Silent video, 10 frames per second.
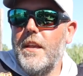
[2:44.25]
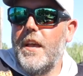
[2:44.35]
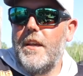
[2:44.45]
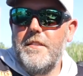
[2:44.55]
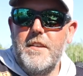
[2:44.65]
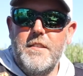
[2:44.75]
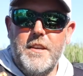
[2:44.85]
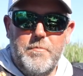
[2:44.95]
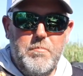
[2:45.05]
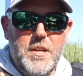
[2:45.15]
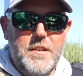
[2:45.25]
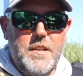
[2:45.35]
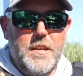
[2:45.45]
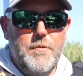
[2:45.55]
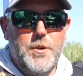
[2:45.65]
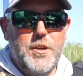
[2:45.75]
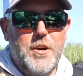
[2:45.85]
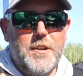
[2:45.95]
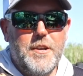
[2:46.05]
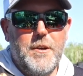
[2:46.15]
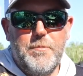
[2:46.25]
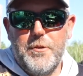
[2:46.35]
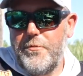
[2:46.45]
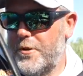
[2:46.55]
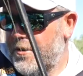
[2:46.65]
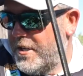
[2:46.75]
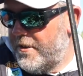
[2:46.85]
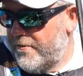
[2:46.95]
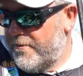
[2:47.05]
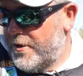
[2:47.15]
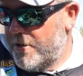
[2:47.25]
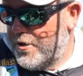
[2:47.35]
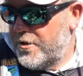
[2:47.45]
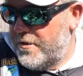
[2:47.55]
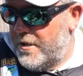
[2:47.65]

And then like midday, we caught a couple of real key fish.